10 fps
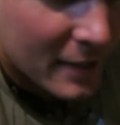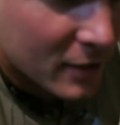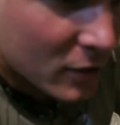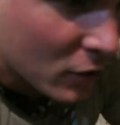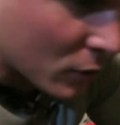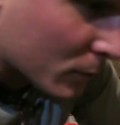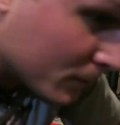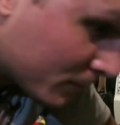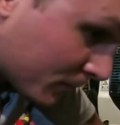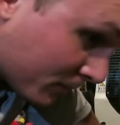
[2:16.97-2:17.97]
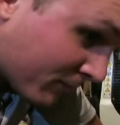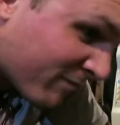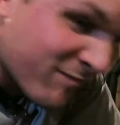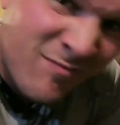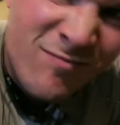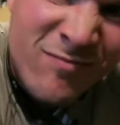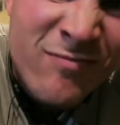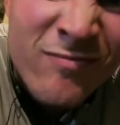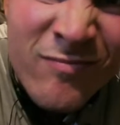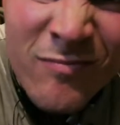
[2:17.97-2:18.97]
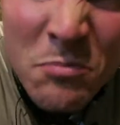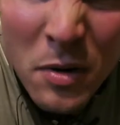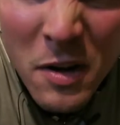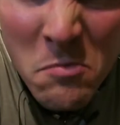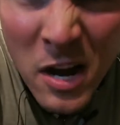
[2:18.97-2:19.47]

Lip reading: can do pretty